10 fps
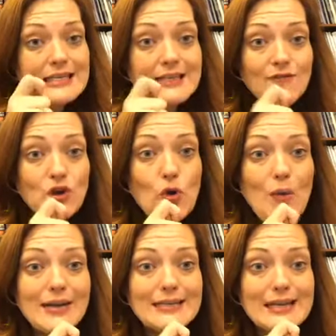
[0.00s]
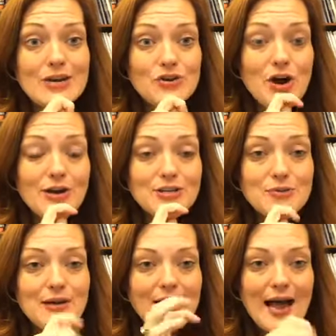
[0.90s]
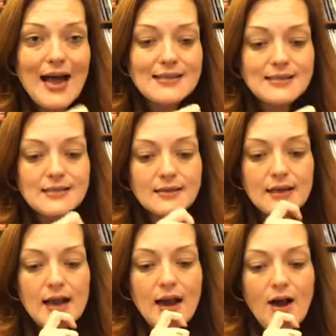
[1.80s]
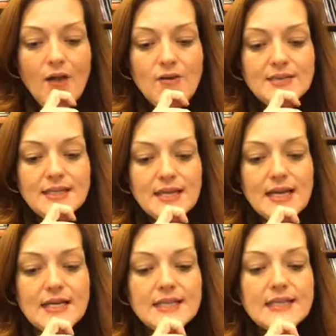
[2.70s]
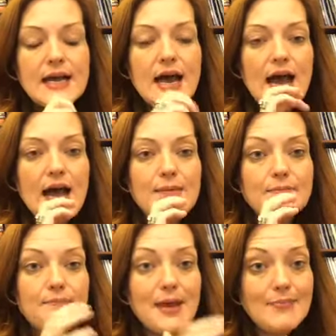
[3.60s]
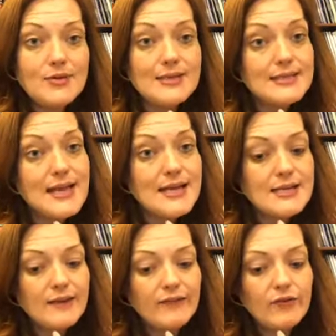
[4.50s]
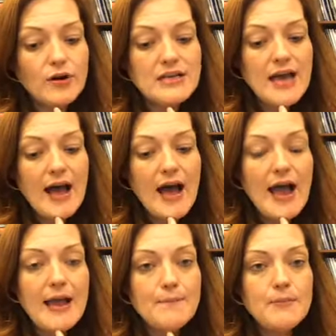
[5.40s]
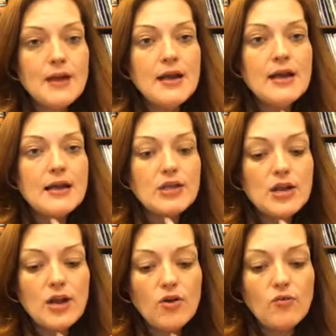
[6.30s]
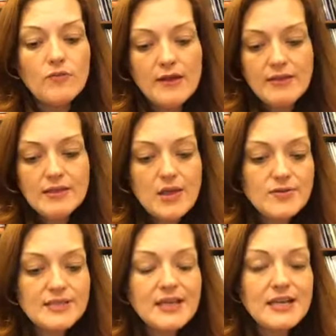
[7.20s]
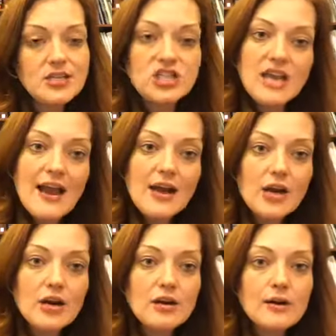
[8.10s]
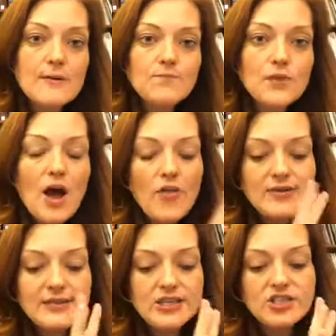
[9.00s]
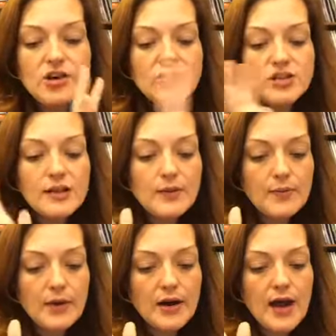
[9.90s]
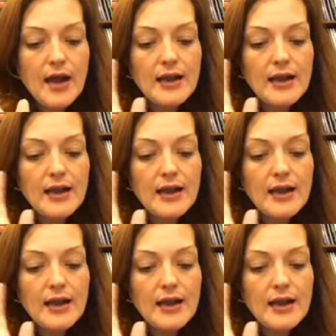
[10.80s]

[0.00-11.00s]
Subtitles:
if they're going to kindergarten to a class, all those things, be able to sit for a time, those things, share, all those things socially we work on,